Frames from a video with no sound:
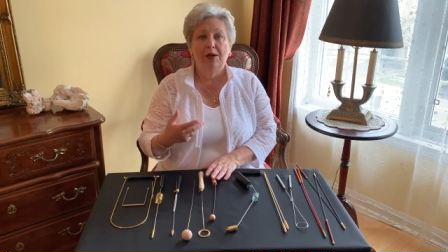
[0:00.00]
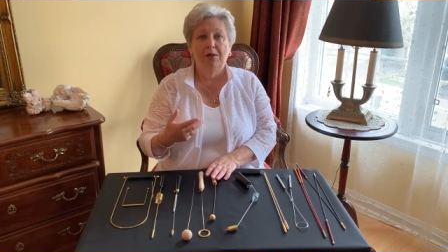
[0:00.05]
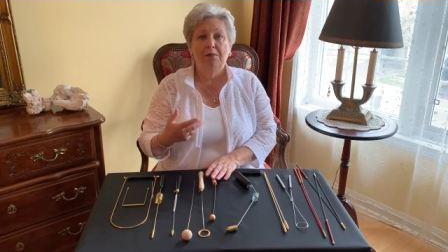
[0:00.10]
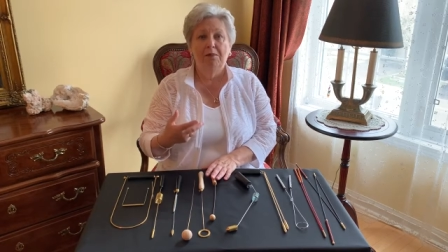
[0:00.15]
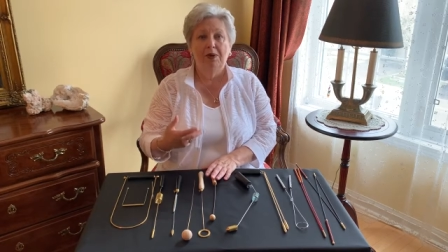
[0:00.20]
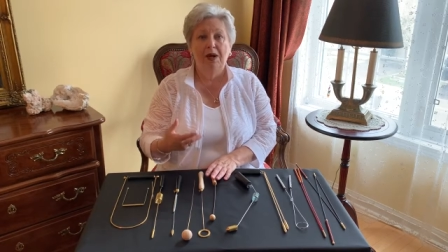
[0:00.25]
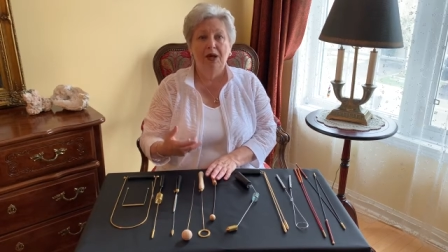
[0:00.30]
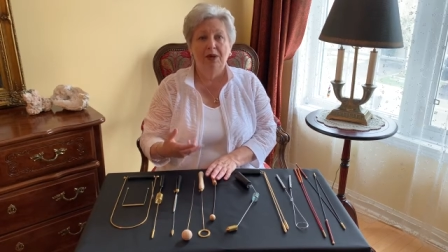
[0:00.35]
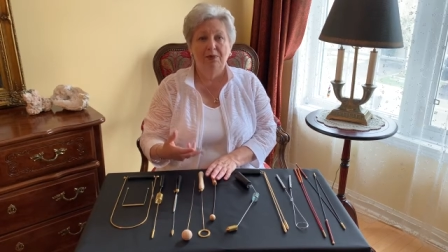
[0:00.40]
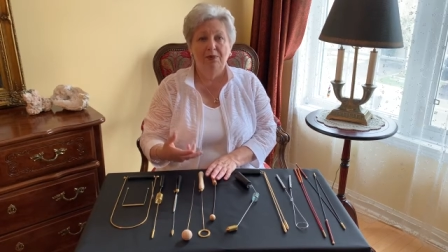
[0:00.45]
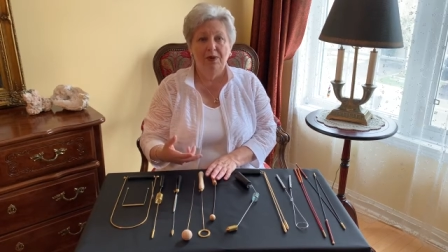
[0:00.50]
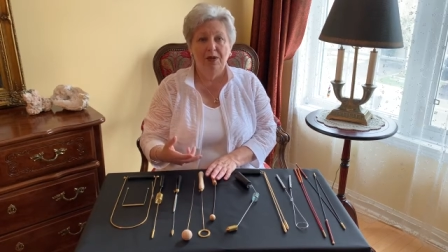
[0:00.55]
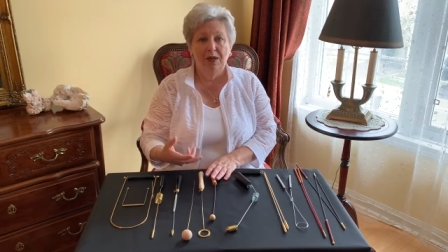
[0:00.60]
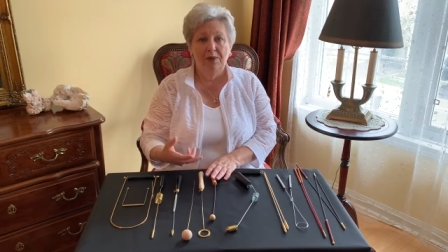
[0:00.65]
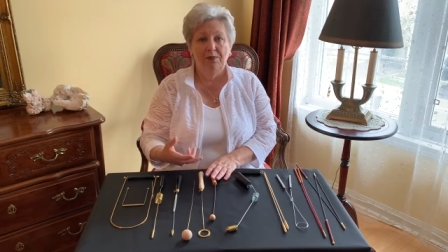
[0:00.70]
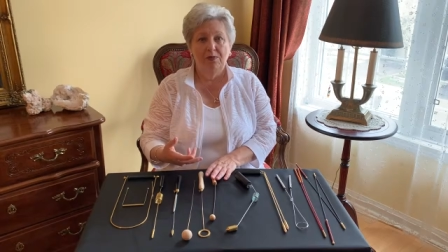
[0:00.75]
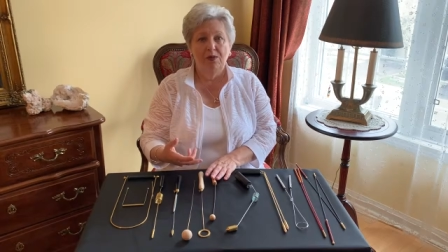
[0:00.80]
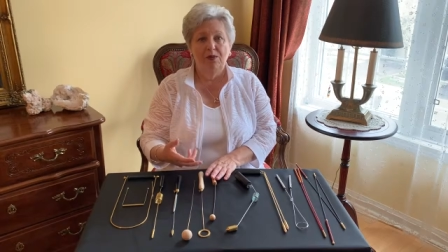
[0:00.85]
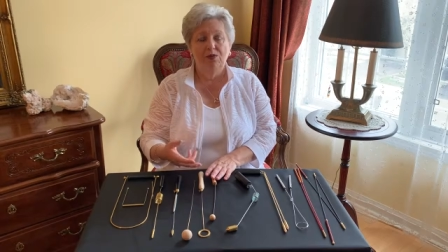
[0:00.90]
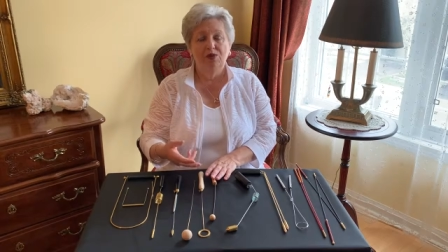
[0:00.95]
by
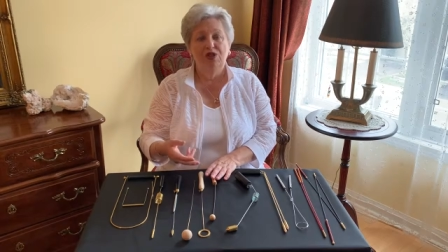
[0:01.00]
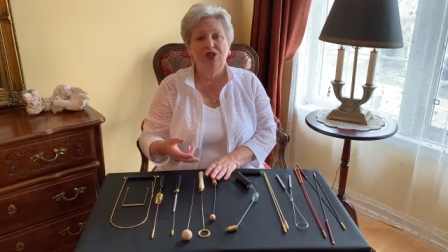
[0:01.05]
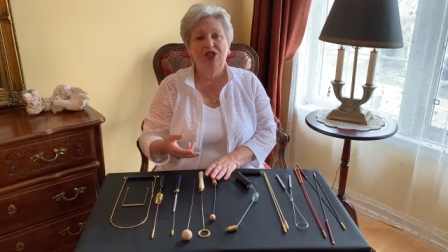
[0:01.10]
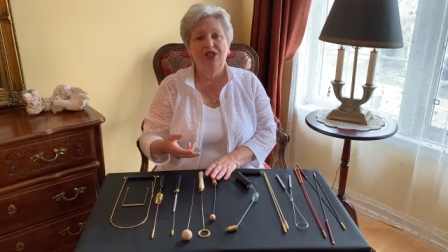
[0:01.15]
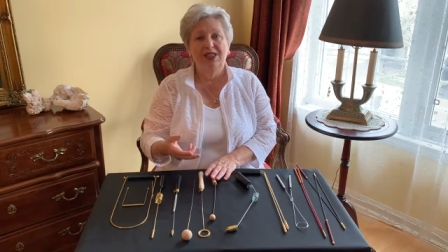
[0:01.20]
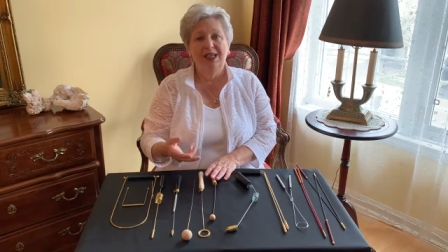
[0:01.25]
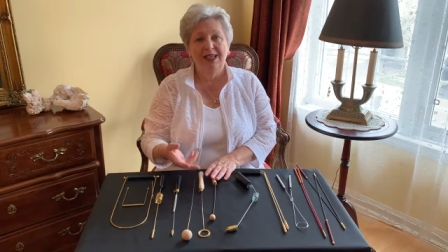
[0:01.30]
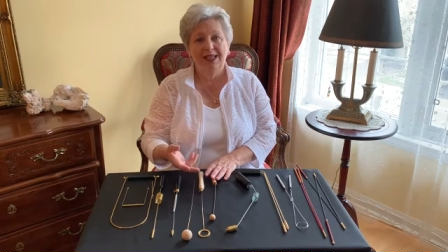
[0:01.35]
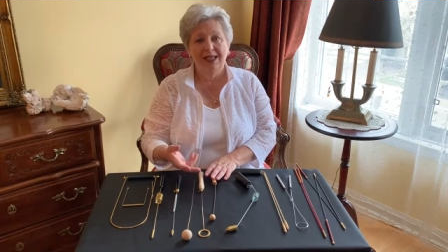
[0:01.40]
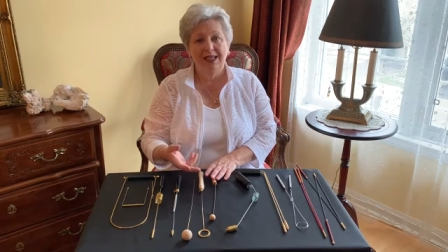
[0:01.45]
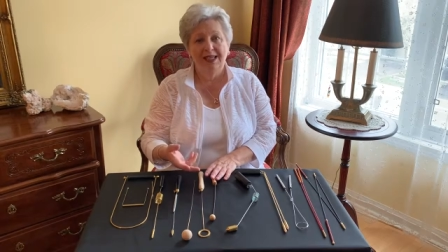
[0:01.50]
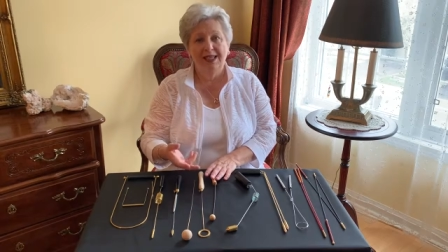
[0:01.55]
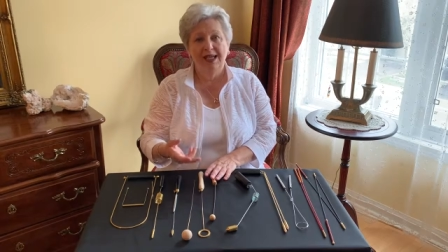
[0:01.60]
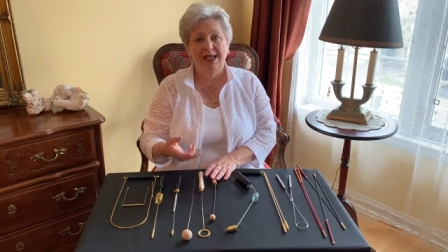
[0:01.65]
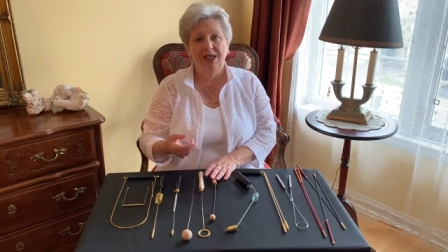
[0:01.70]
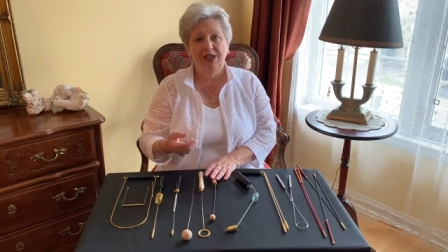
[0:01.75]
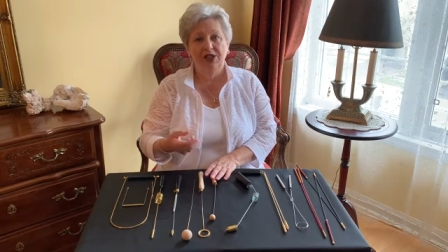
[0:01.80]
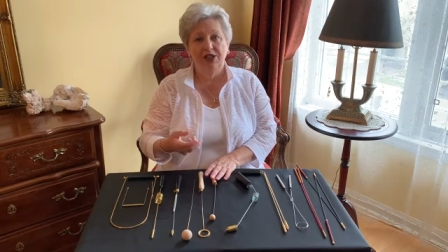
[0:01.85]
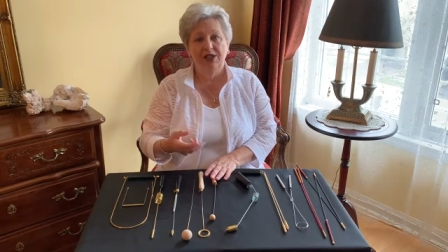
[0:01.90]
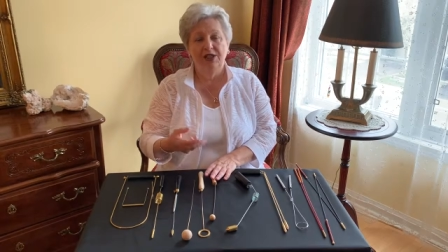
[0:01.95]
people
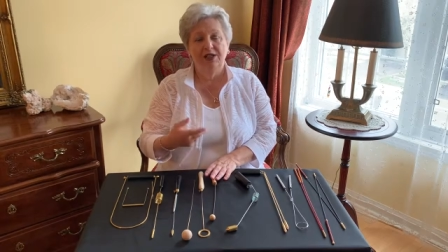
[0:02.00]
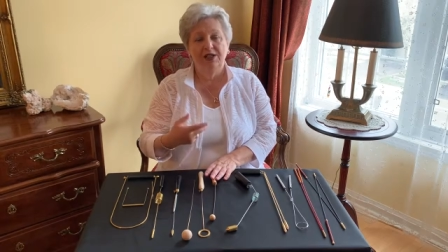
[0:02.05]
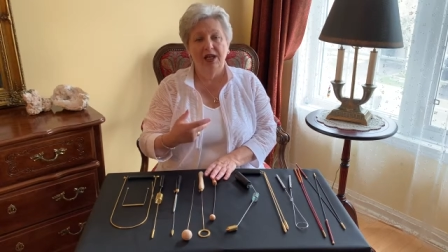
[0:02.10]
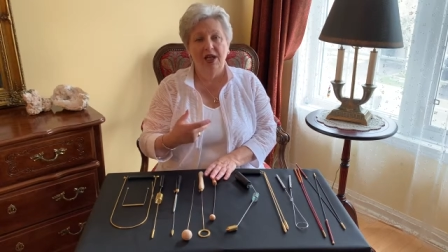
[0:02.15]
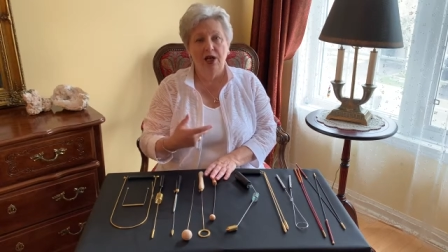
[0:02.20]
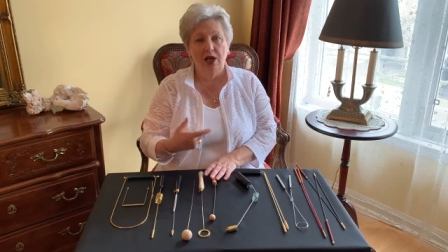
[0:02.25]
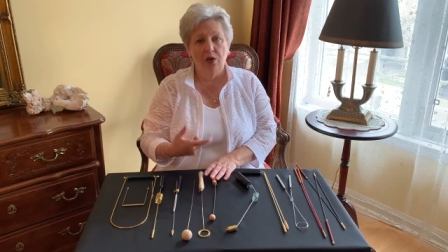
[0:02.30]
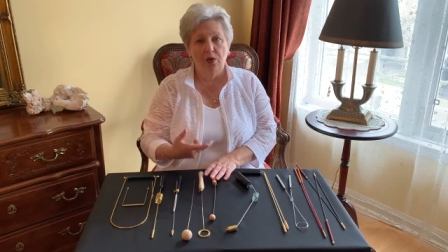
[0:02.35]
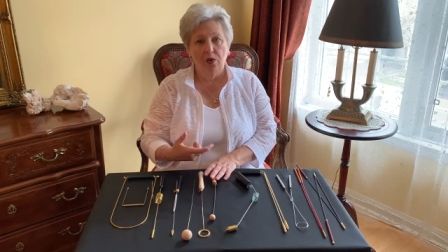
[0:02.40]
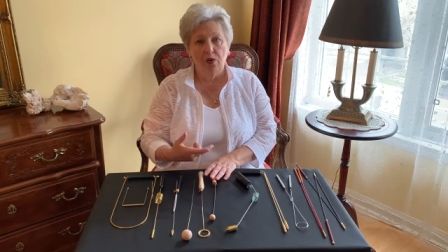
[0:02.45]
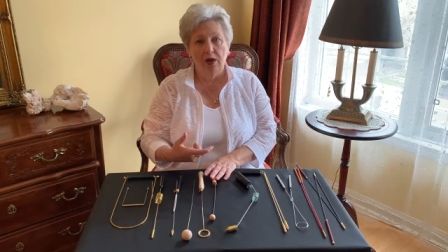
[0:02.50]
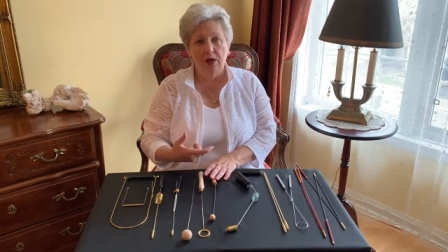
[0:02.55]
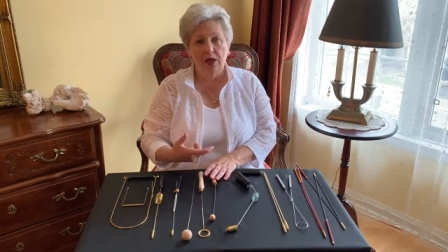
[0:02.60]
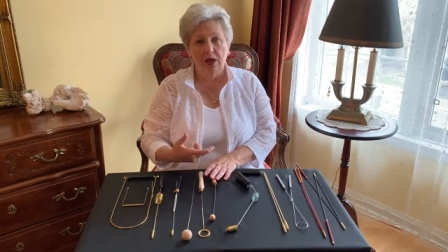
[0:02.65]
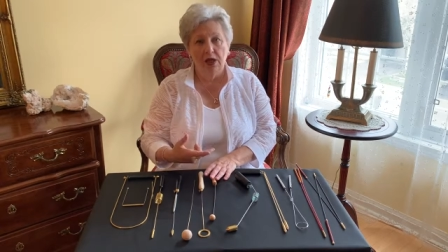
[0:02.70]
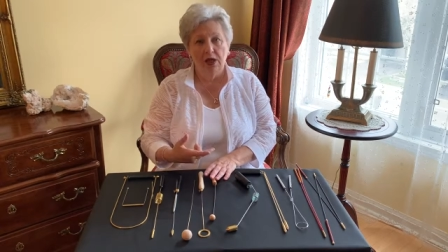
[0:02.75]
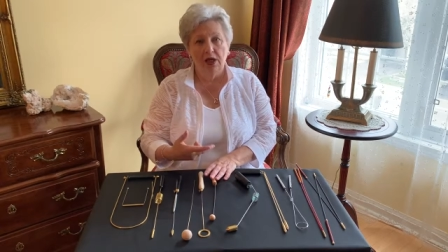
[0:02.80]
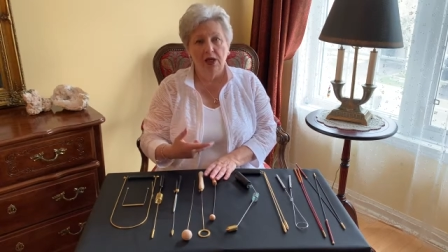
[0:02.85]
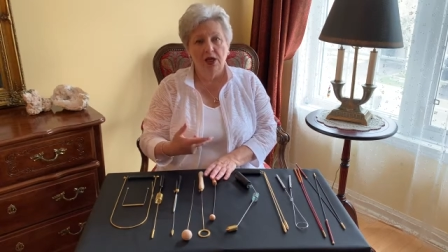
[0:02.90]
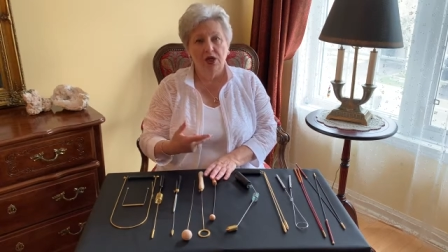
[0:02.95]
dedicating their
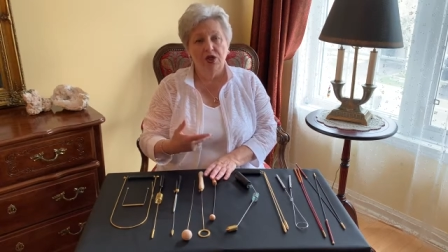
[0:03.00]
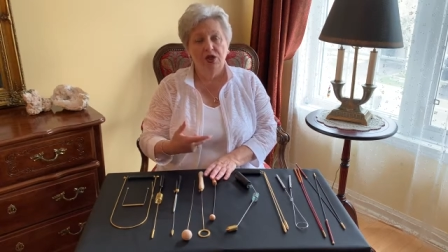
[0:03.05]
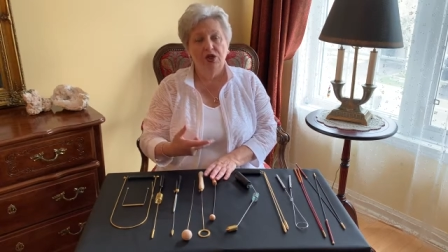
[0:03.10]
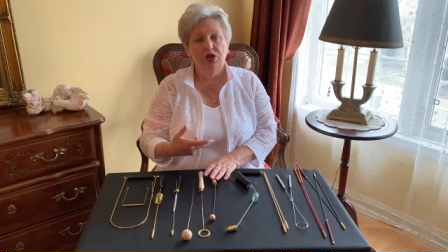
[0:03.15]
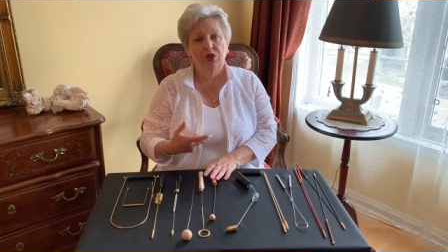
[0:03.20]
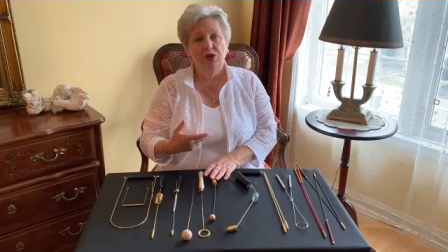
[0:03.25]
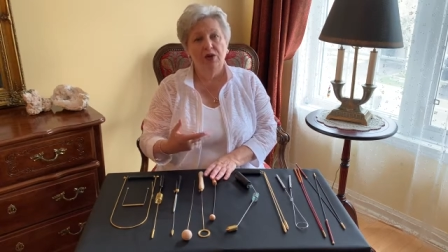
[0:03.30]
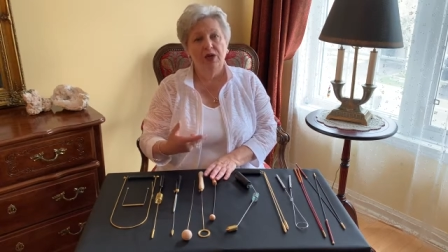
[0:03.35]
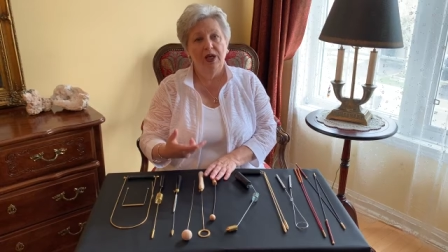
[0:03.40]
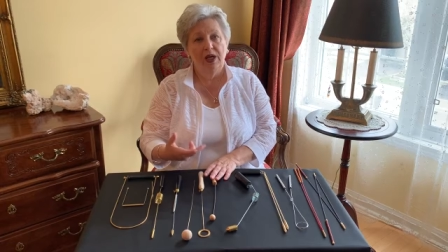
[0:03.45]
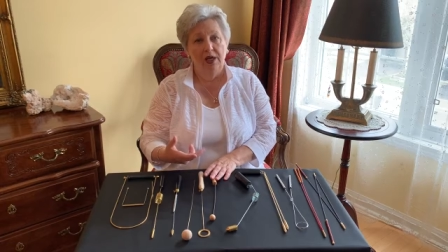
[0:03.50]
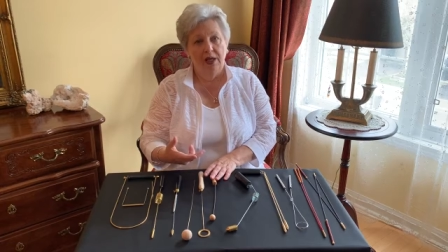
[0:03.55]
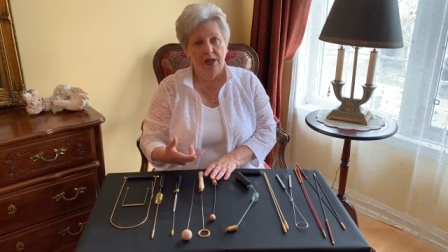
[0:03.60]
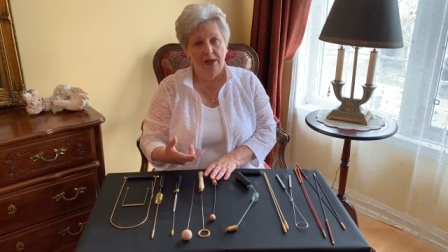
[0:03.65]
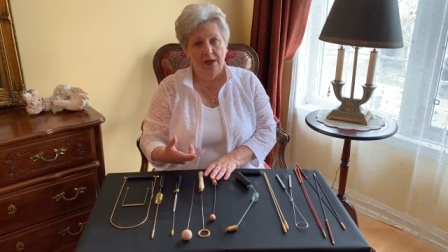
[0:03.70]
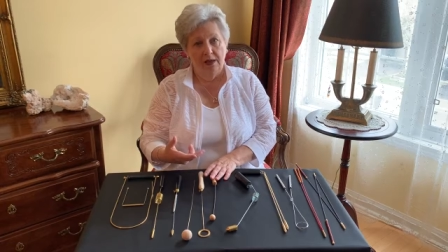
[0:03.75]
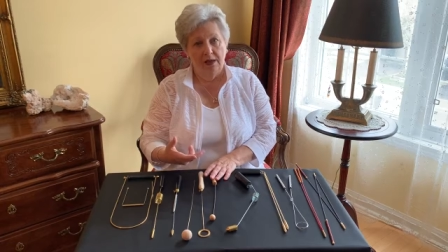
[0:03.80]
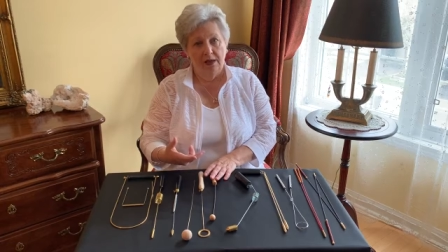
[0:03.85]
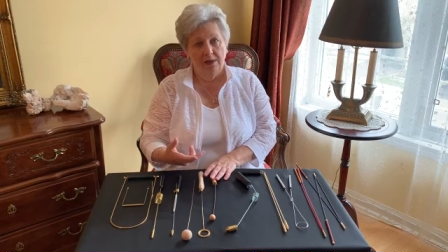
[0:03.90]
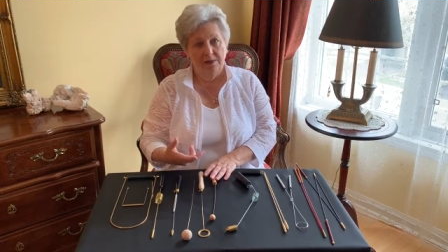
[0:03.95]
work to
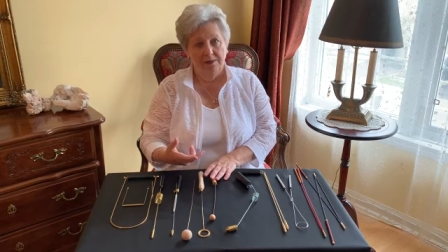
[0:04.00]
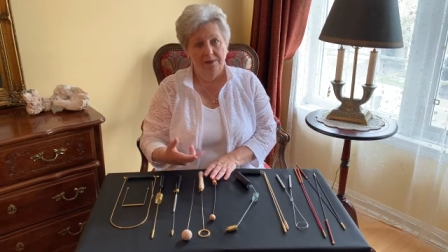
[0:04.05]
healing